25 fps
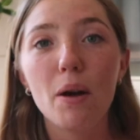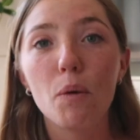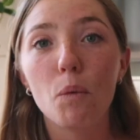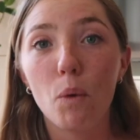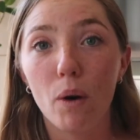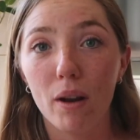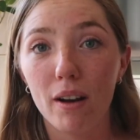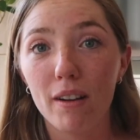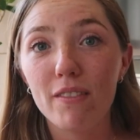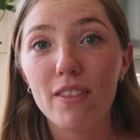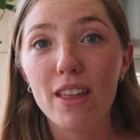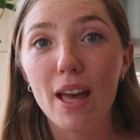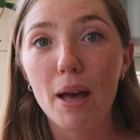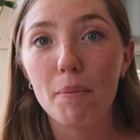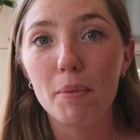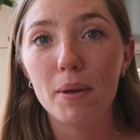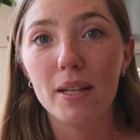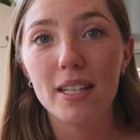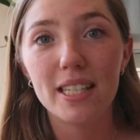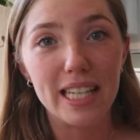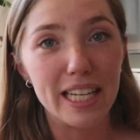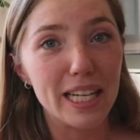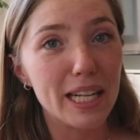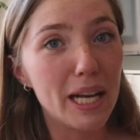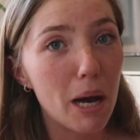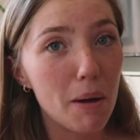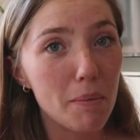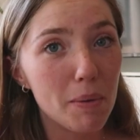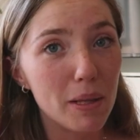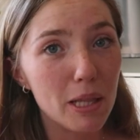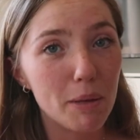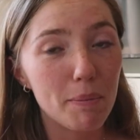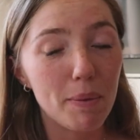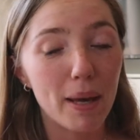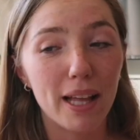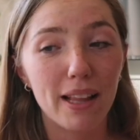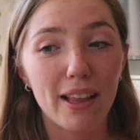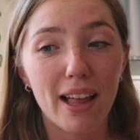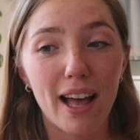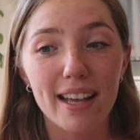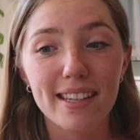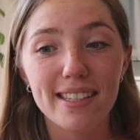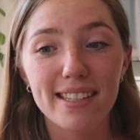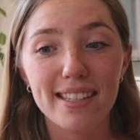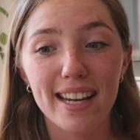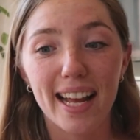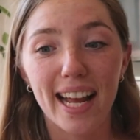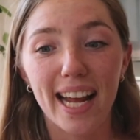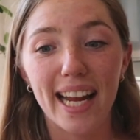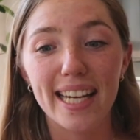One of them did come in the mail
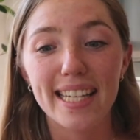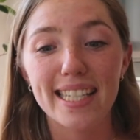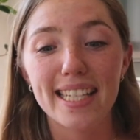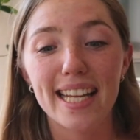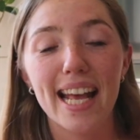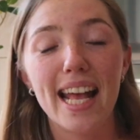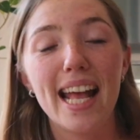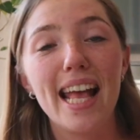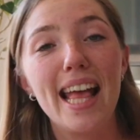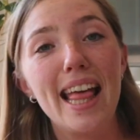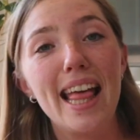last night.